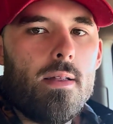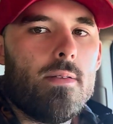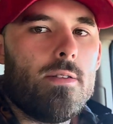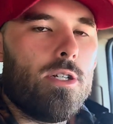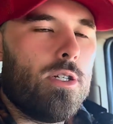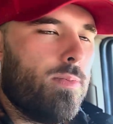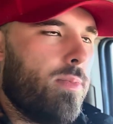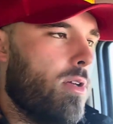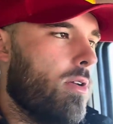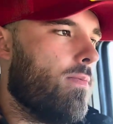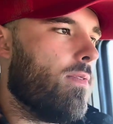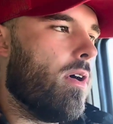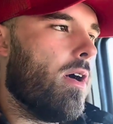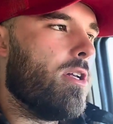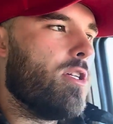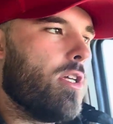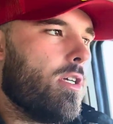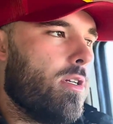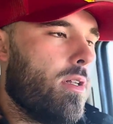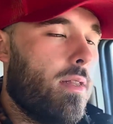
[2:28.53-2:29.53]
She's beautiful,
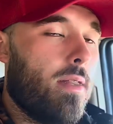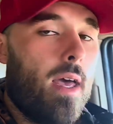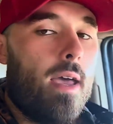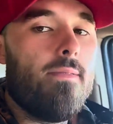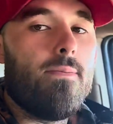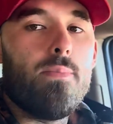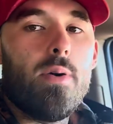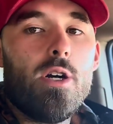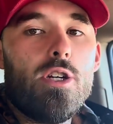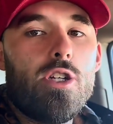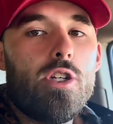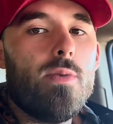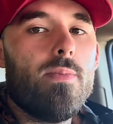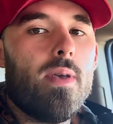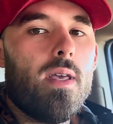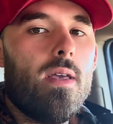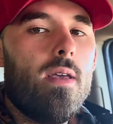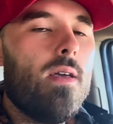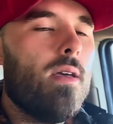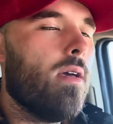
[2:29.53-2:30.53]
and they've pushed
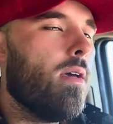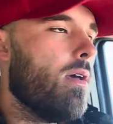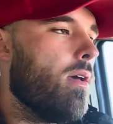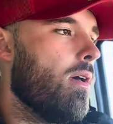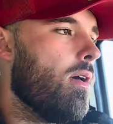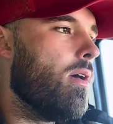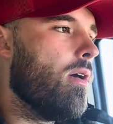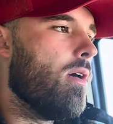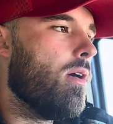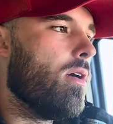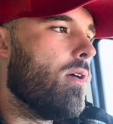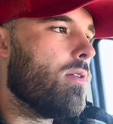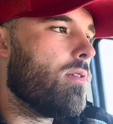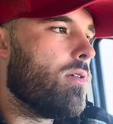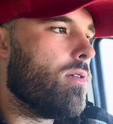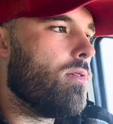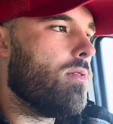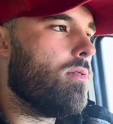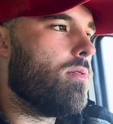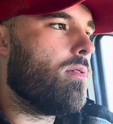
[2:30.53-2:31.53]
me
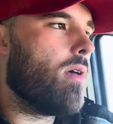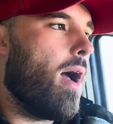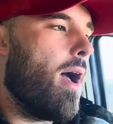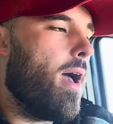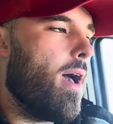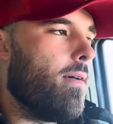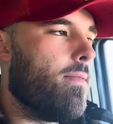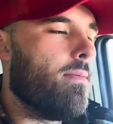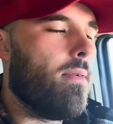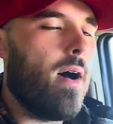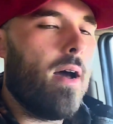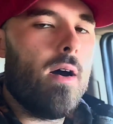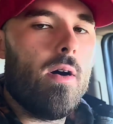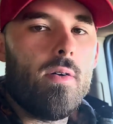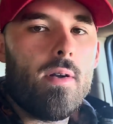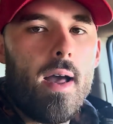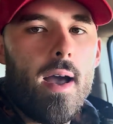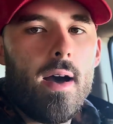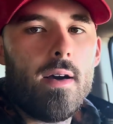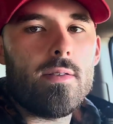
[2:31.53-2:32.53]
to. I
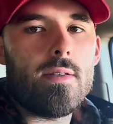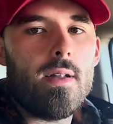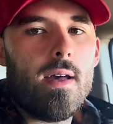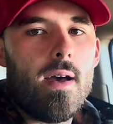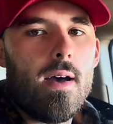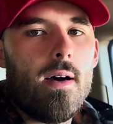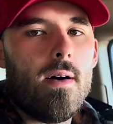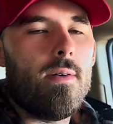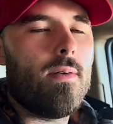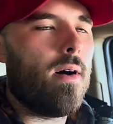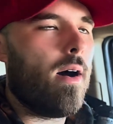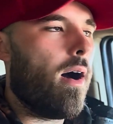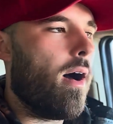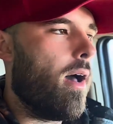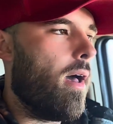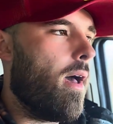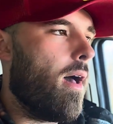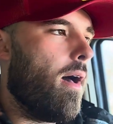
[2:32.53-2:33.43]
own a house now. I